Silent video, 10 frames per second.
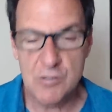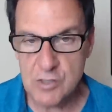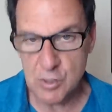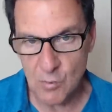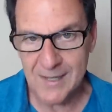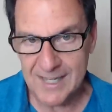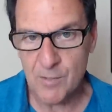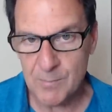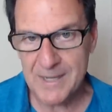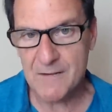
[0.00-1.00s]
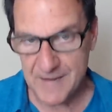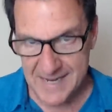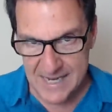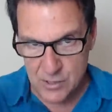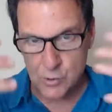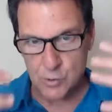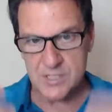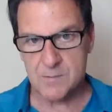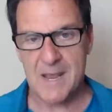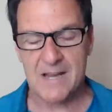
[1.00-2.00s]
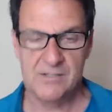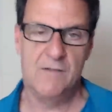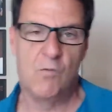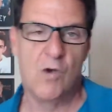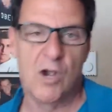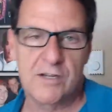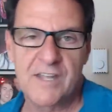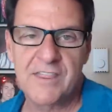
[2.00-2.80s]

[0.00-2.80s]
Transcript: to do a little bit of introspective work,